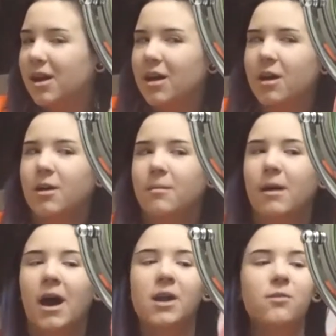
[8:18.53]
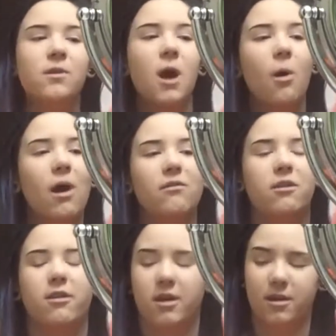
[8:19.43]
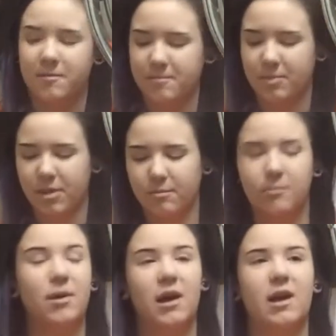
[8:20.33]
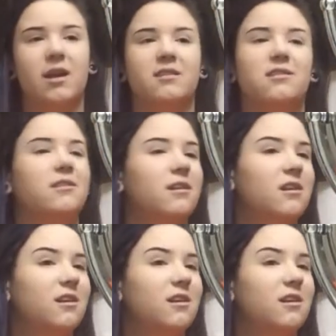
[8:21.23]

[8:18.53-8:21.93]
I don't know everything, but